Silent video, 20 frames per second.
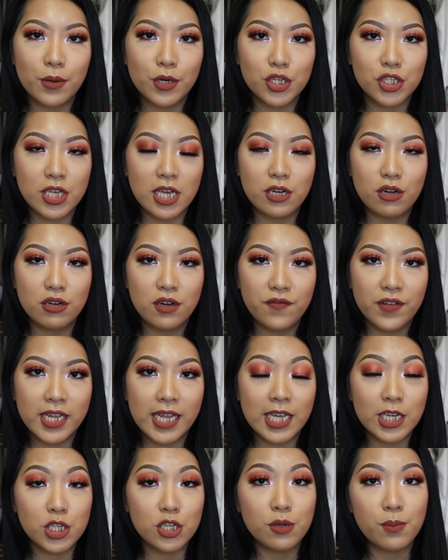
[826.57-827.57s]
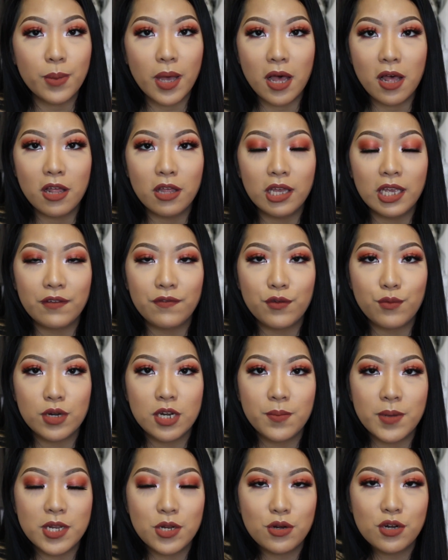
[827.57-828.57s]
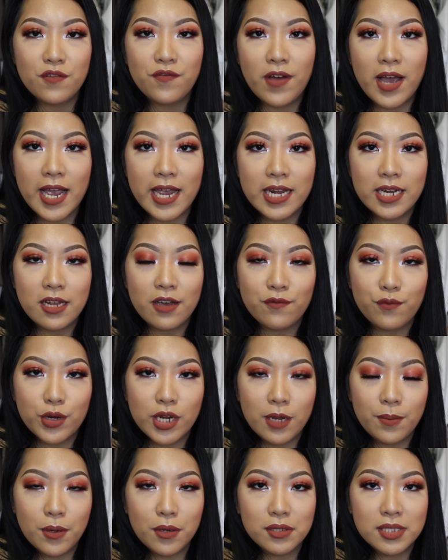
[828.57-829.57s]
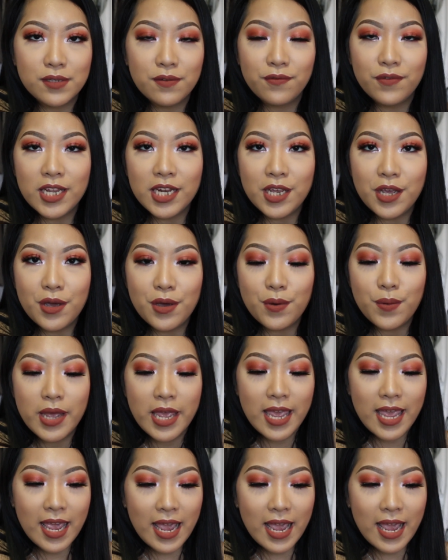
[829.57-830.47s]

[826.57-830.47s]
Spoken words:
push that notification bell if you want to be notified of when I post a video.